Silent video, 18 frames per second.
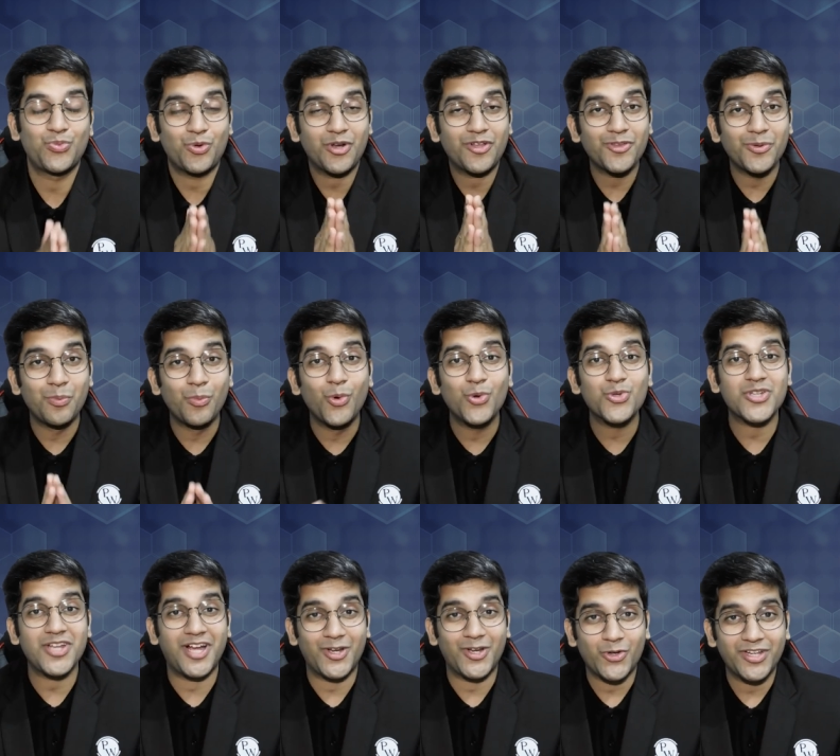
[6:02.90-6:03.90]
one of the most
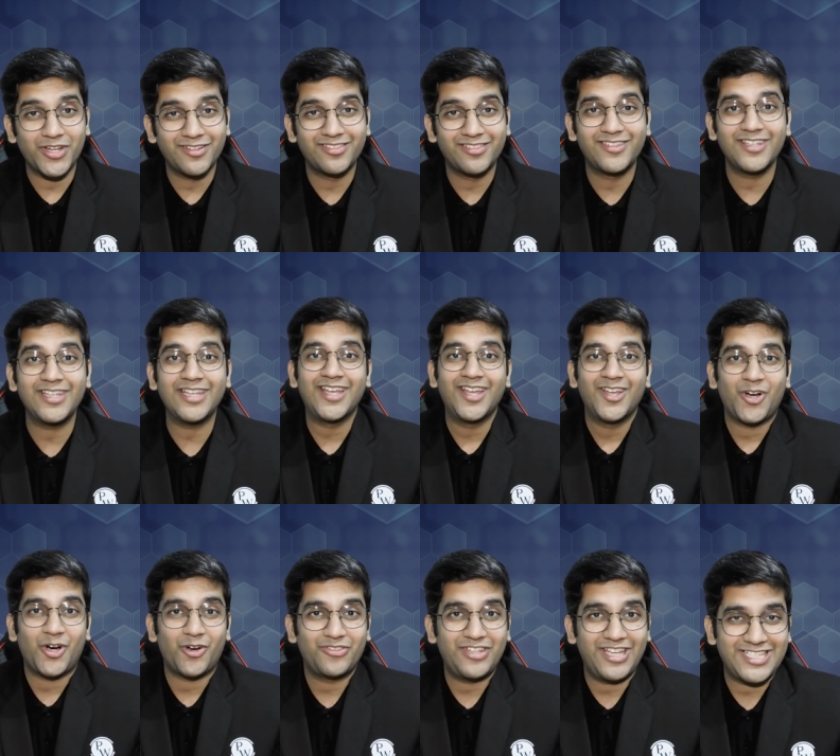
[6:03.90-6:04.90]
annoying thing
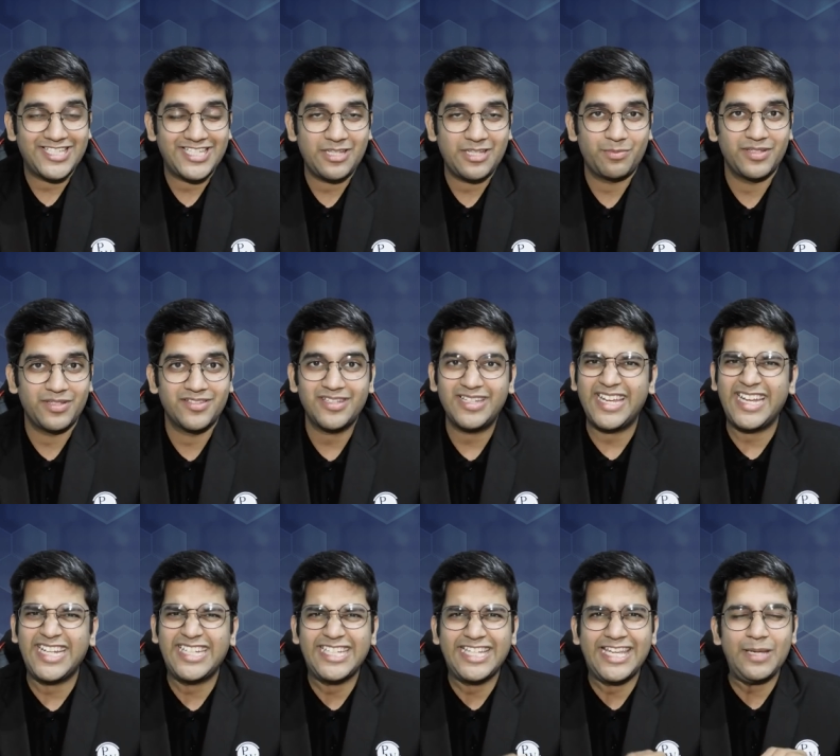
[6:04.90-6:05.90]
of the HNA pencil.
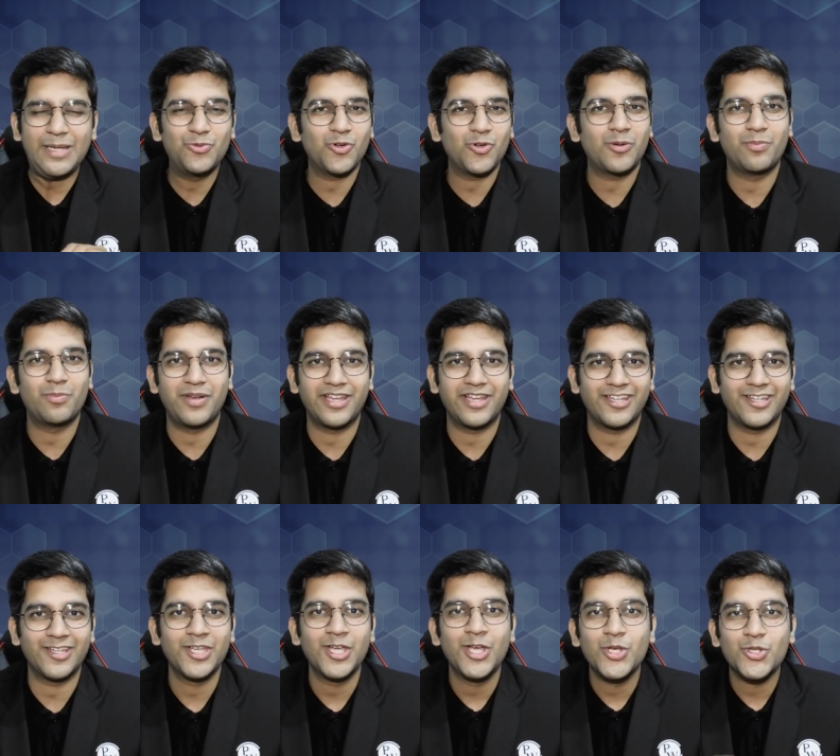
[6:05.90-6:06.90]
It keeps on
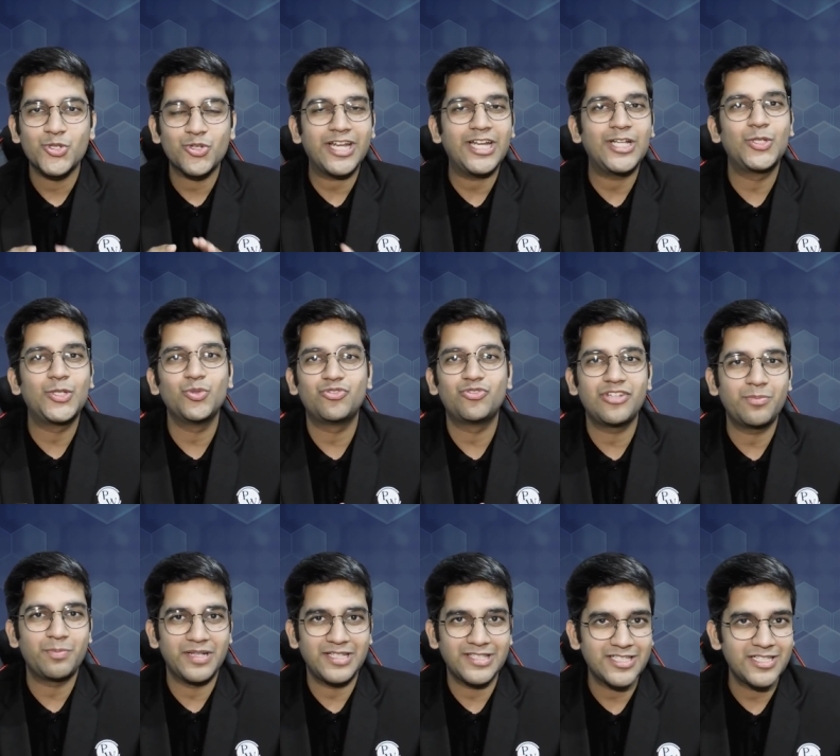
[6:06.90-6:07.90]
breaking. So get two, three
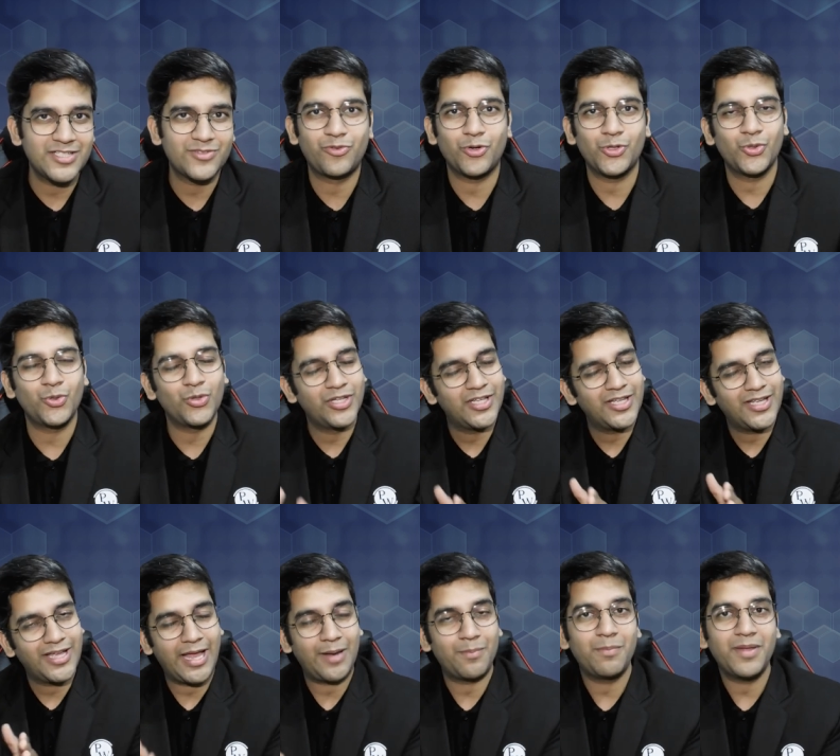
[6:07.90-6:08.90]
pencils for you
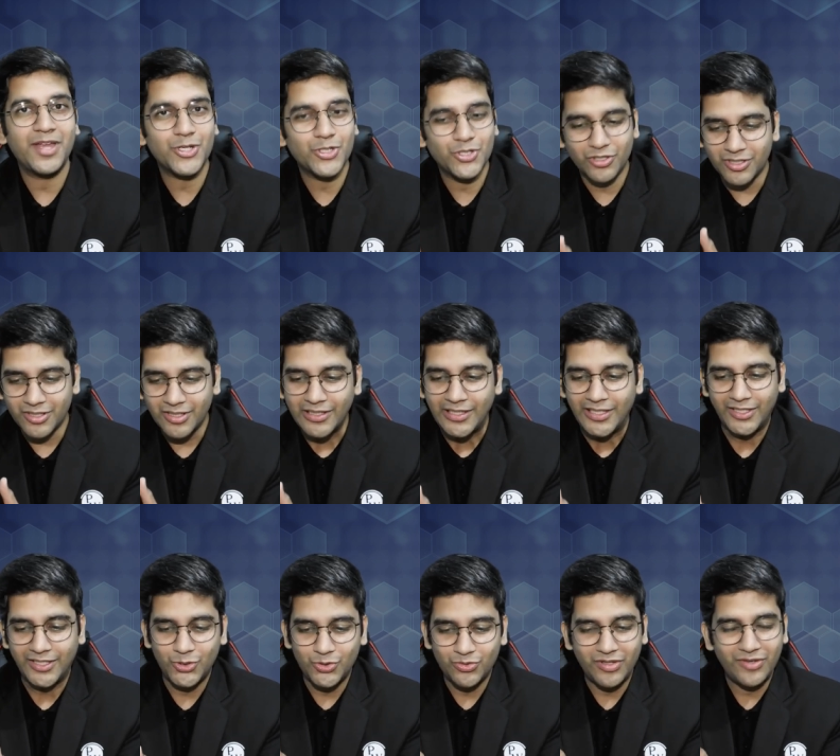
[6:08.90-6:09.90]
and make sure
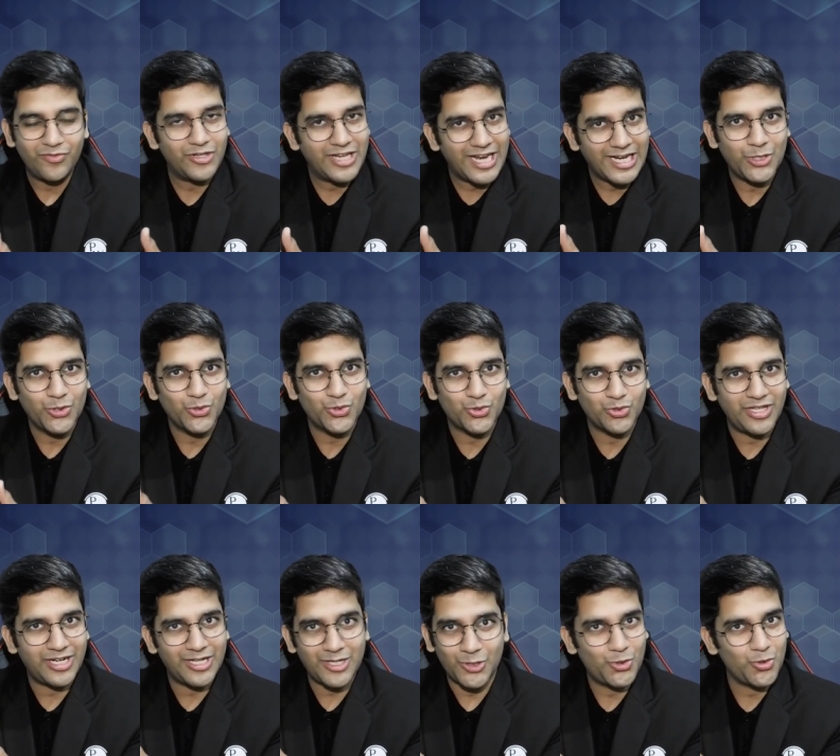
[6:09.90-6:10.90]
you if you get used to
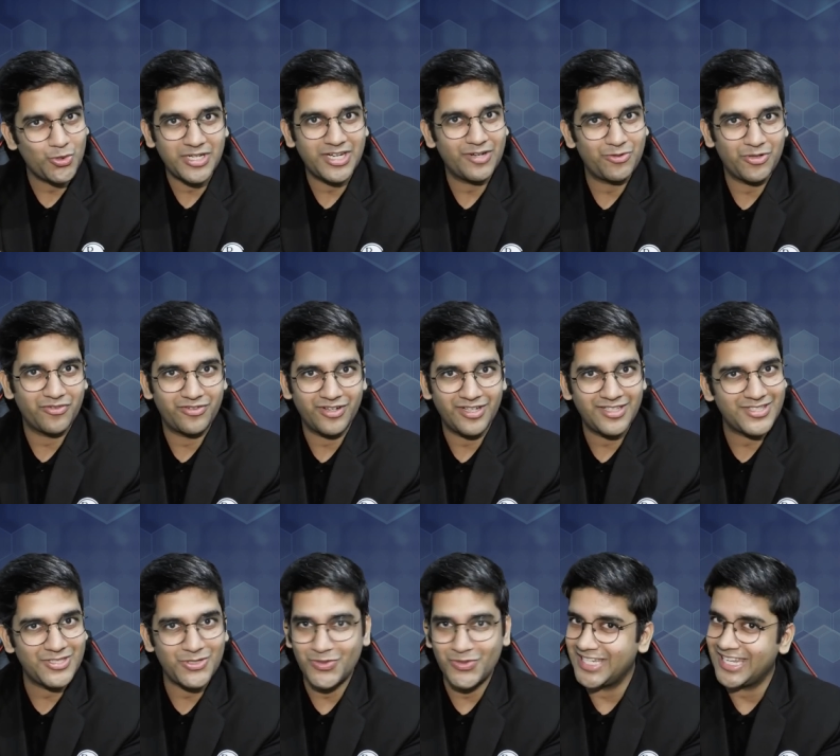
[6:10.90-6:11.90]
that don't give difference
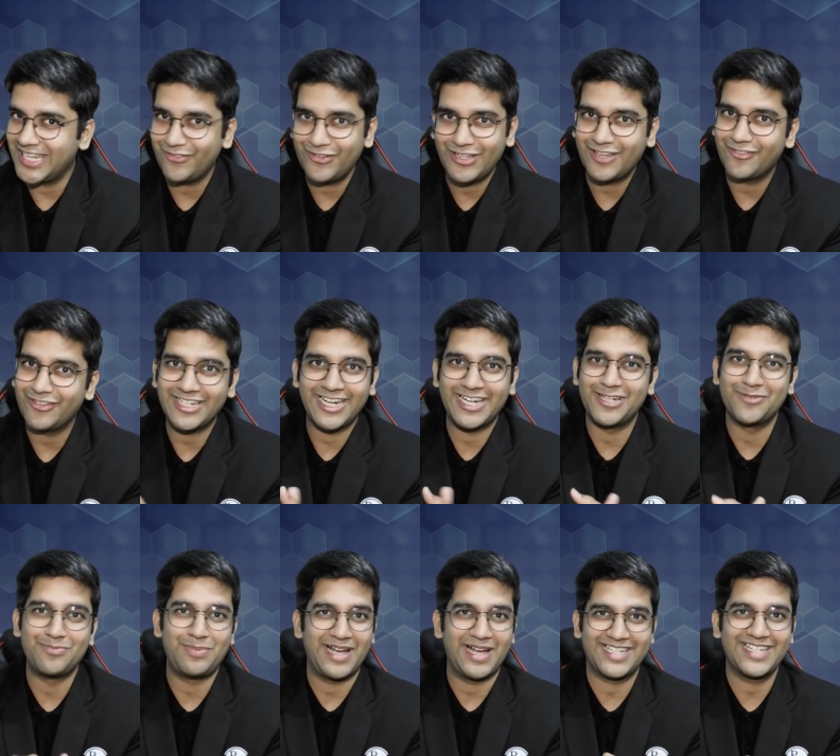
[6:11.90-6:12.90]
you will never ever get
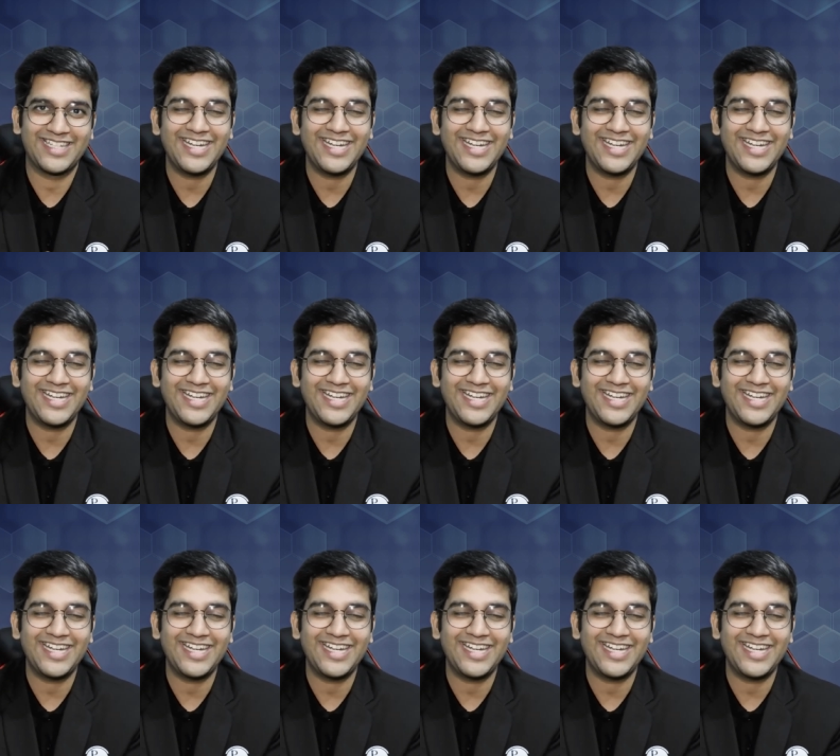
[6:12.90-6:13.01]
it back